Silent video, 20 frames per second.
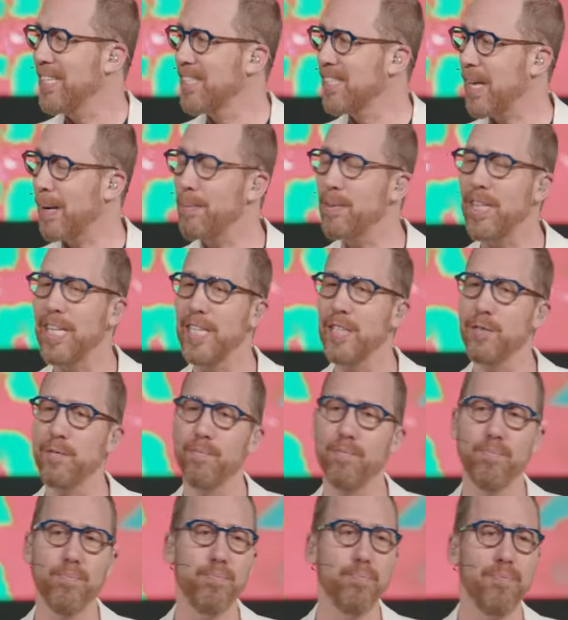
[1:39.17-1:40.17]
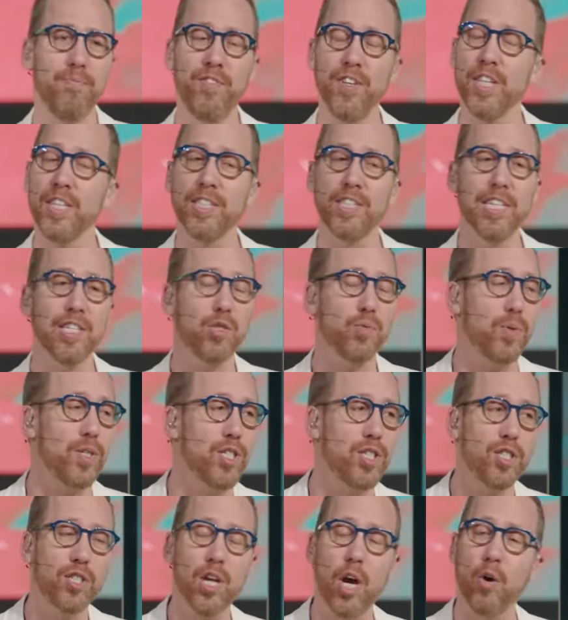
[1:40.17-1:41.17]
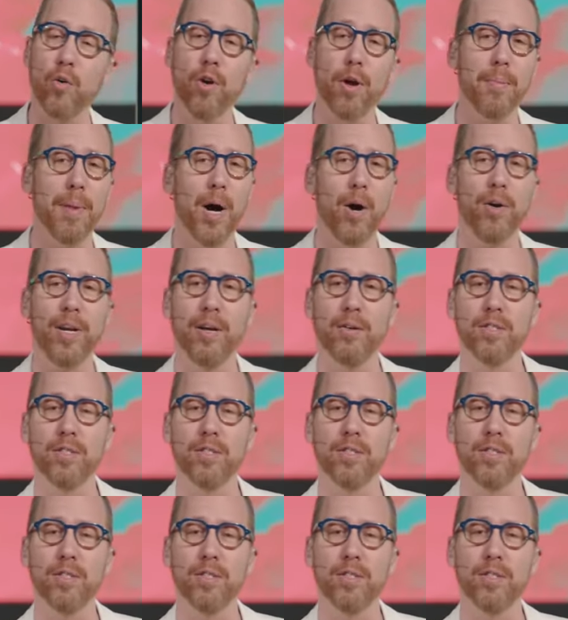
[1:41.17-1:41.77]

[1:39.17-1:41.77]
some of these villages were so remote.